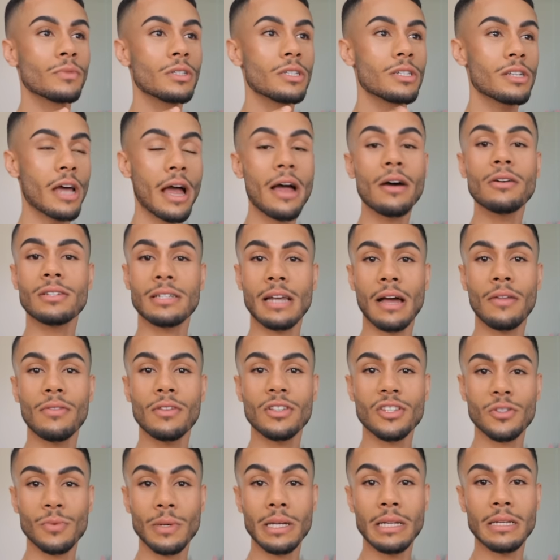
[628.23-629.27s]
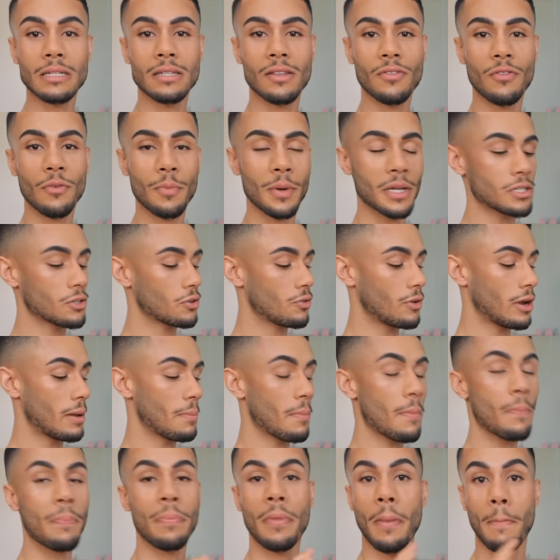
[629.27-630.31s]
dials down the sweetness of the
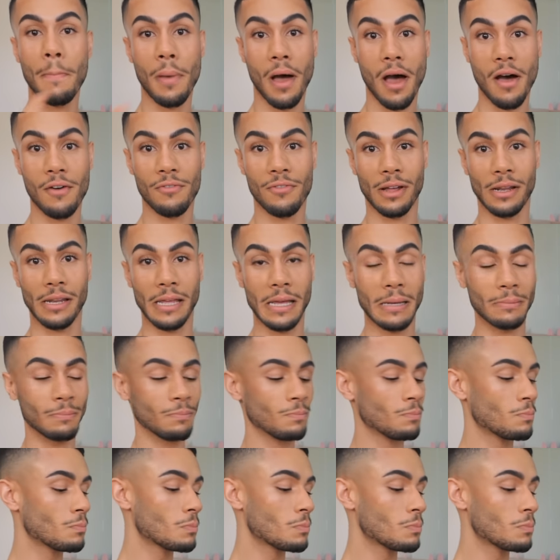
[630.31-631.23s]
buttercream perfectly.